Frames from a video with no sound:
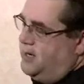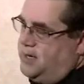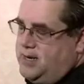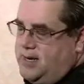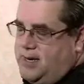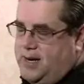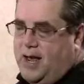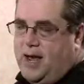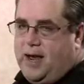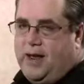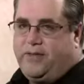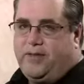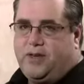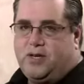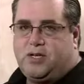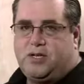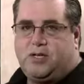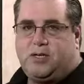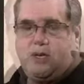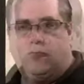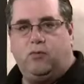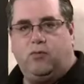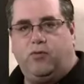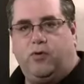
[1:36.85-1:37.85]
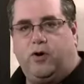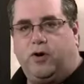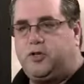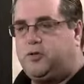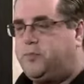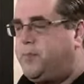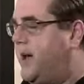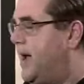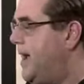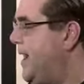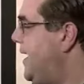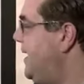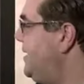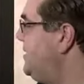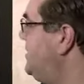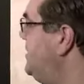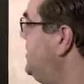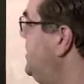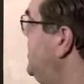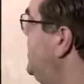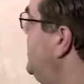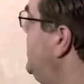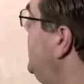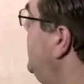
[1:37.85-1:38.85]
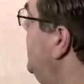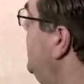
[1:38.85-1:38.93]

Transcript: to deny this reverse pass,